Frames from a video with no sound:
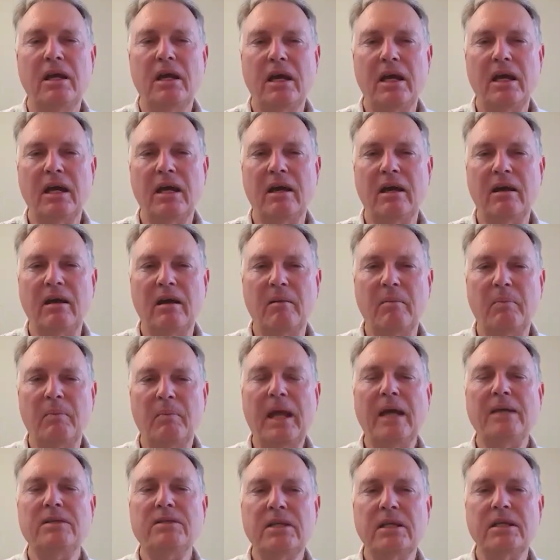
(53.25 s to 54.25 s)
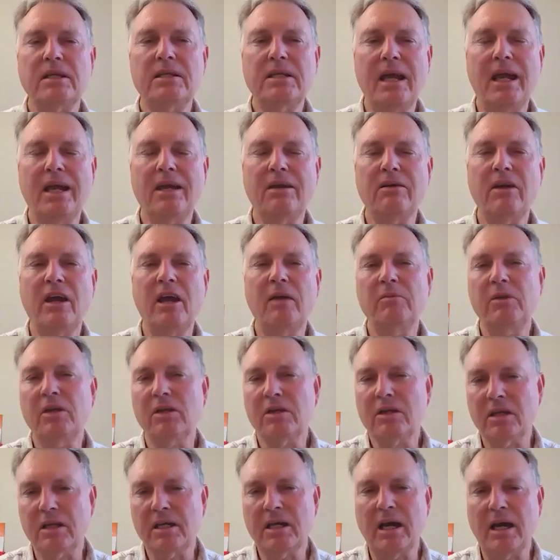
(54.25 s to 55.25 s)
a plastic tangram, you
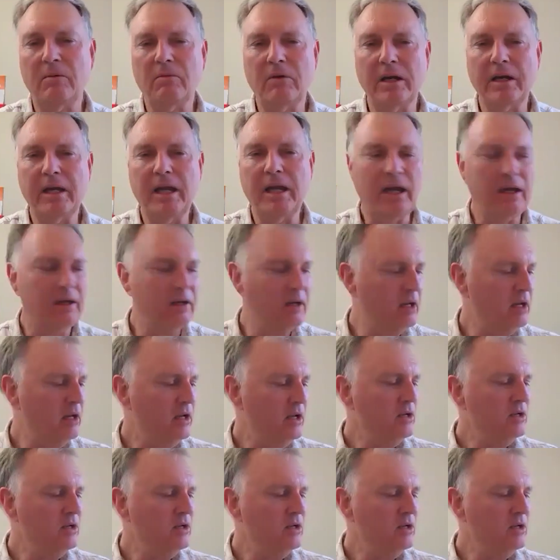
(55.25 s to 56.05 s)
can cut one out.